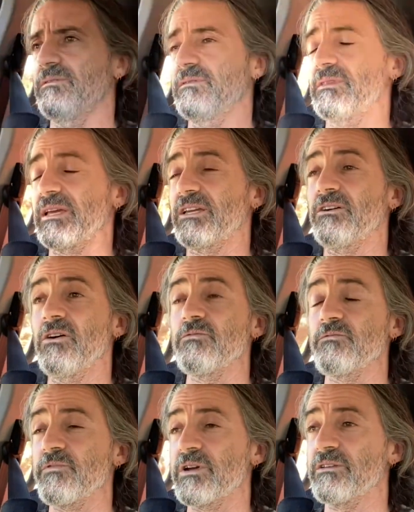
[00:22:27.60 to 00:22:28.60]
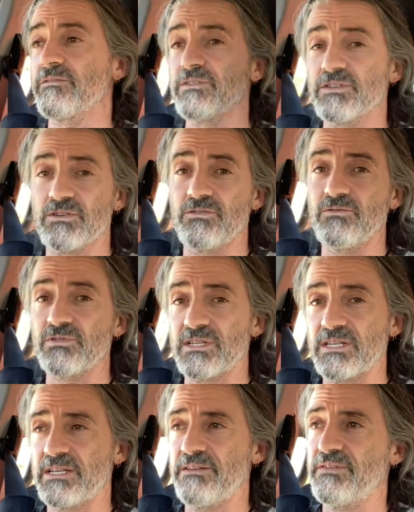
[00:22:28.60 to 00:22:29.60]
They got rid of the school
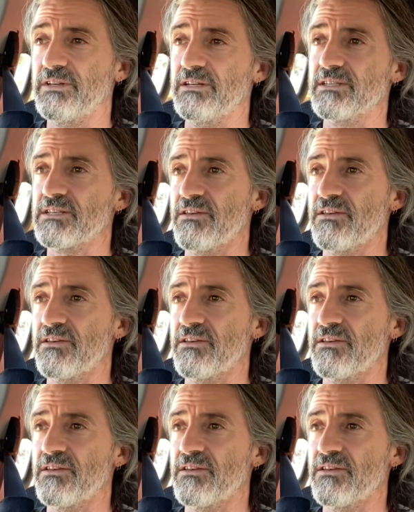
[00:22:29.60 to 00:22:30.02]
certificate, so